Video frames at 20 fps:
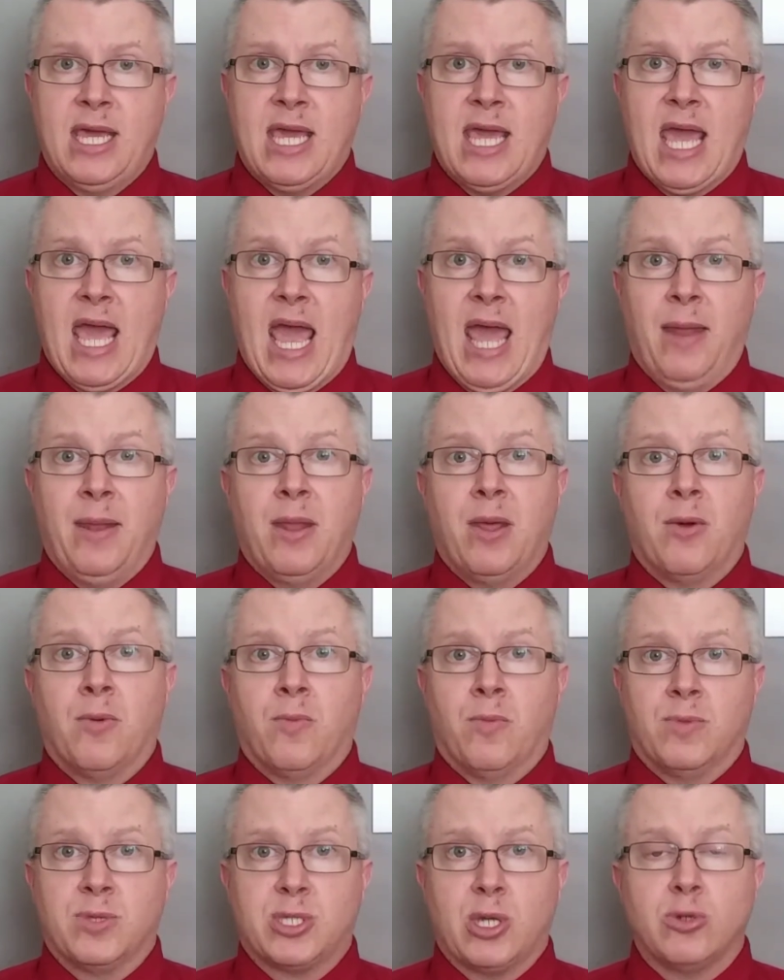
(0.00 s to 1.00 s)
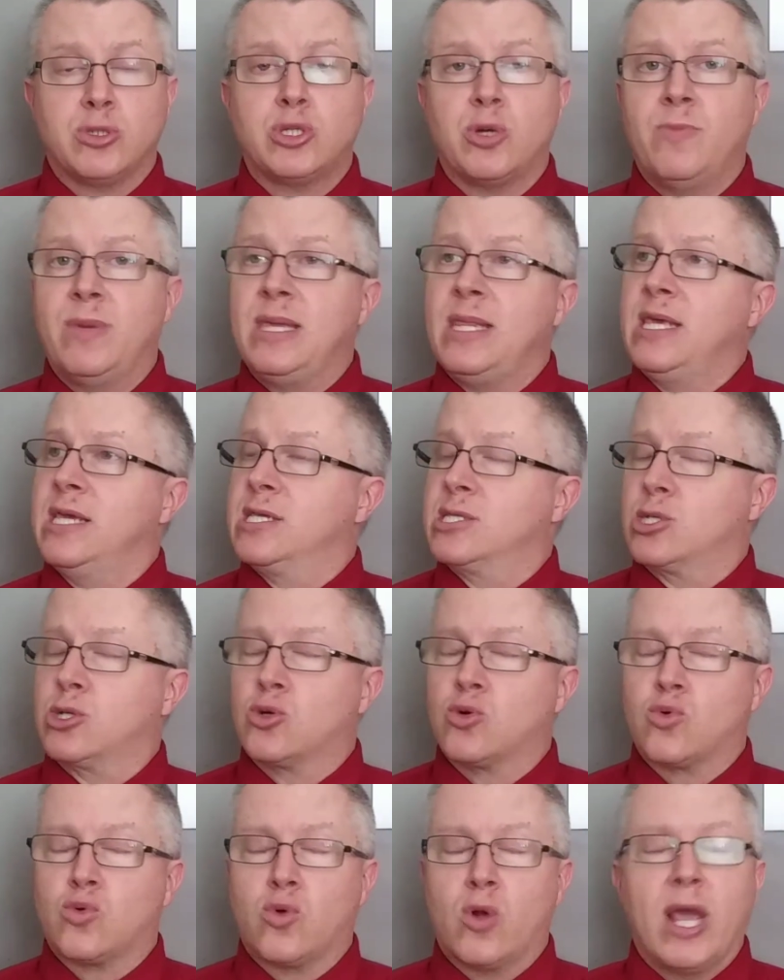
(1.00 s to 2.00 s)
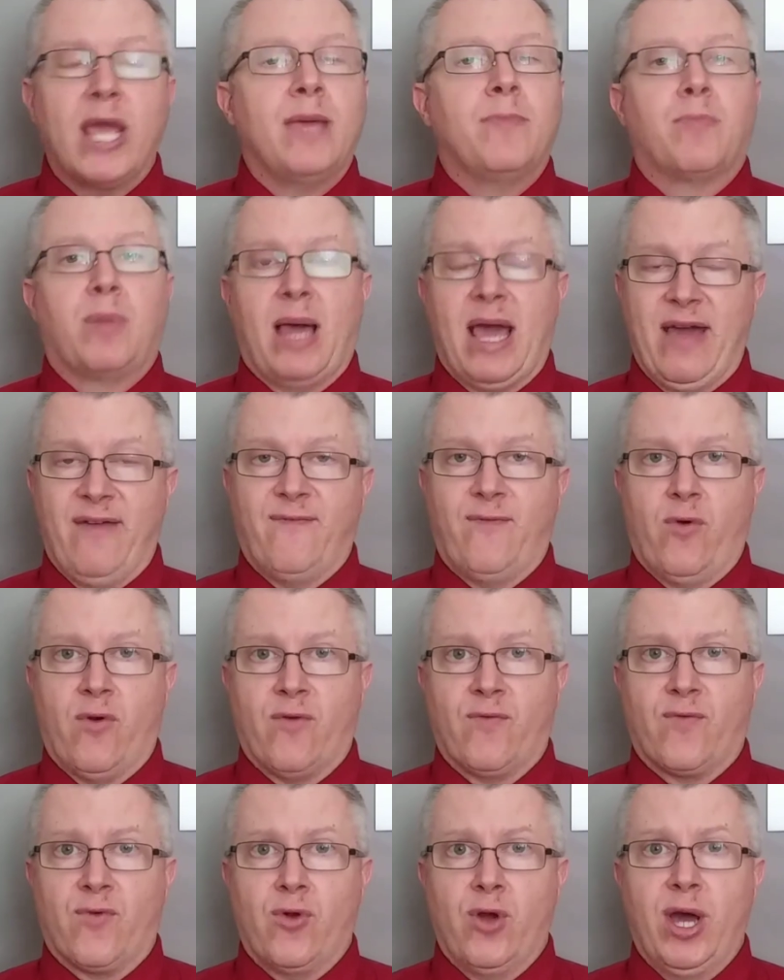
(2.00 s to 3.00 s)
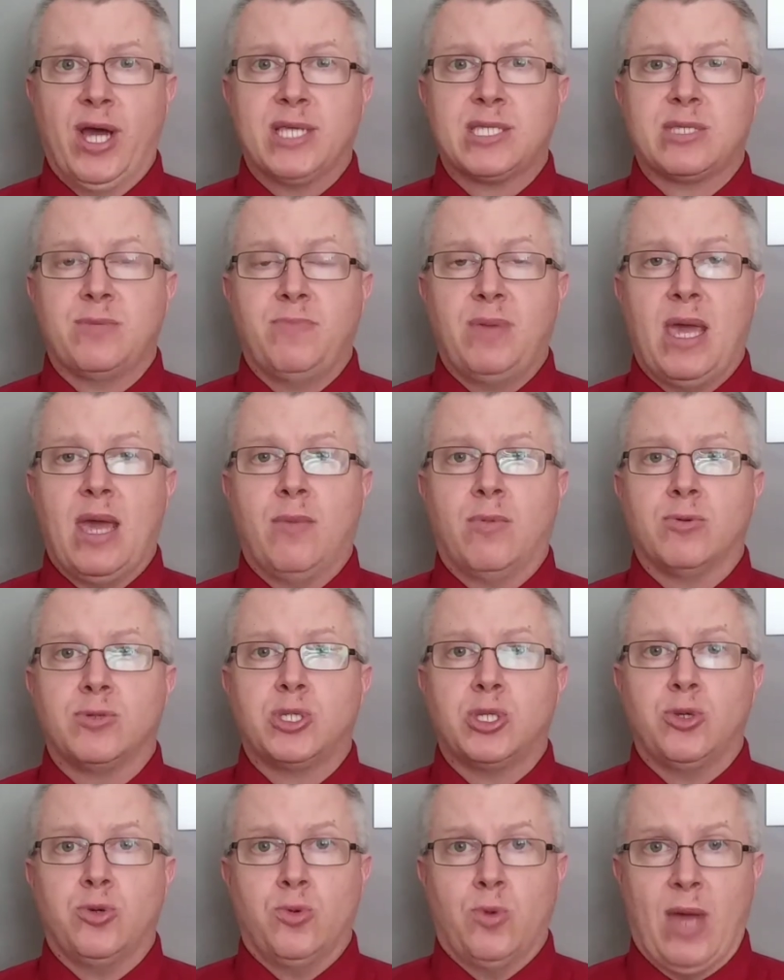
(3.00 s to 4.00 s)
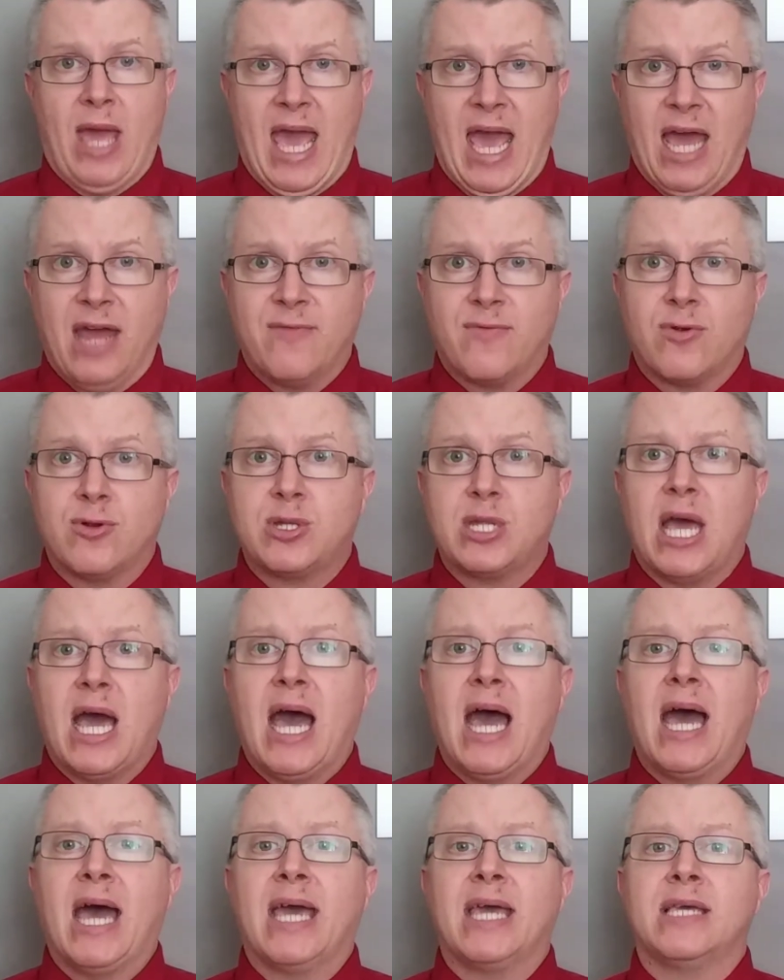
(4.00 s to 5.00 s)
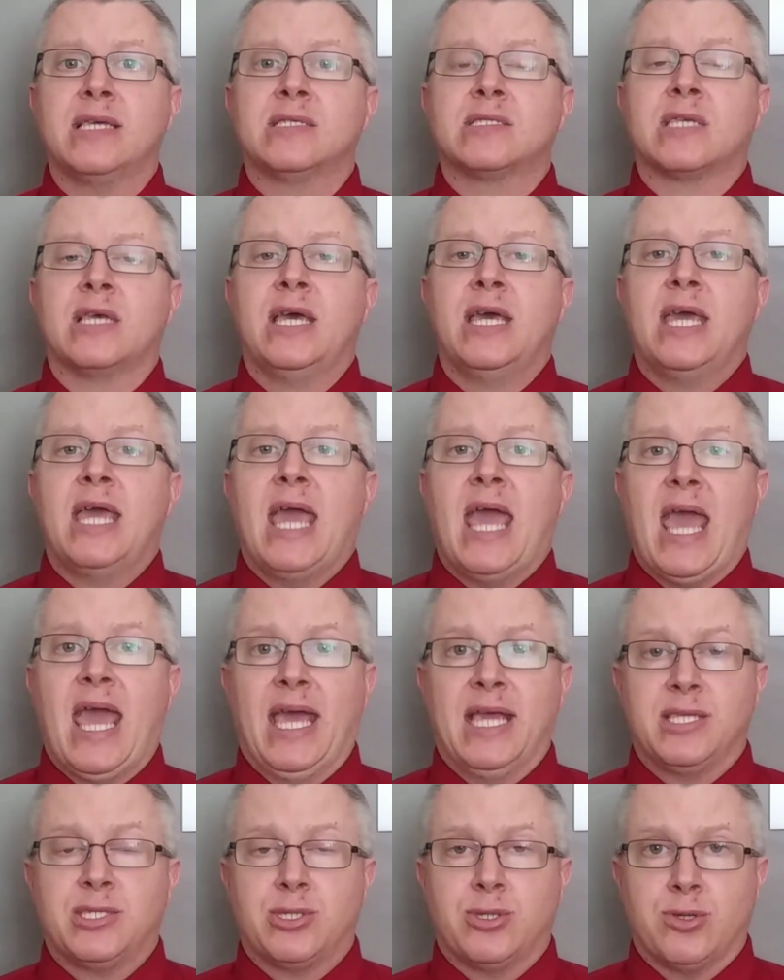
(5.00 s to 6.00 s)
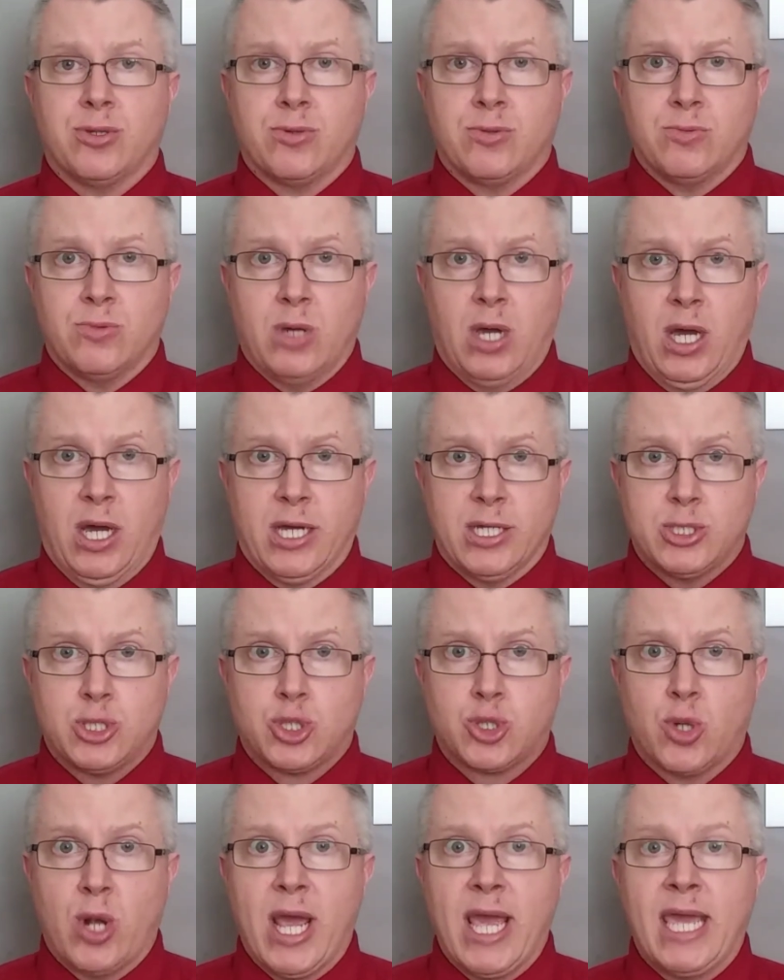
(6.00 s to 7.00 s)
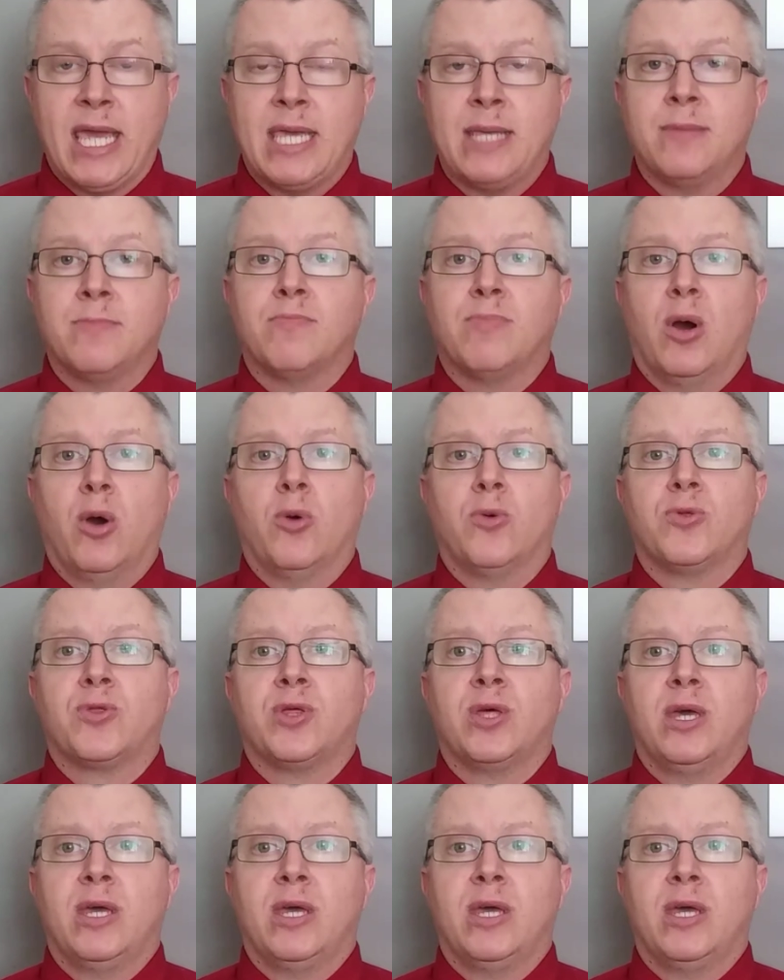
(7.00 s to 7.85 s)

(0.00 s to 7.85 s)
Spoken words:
And social media is a great platform for us to be able to advertise and to train both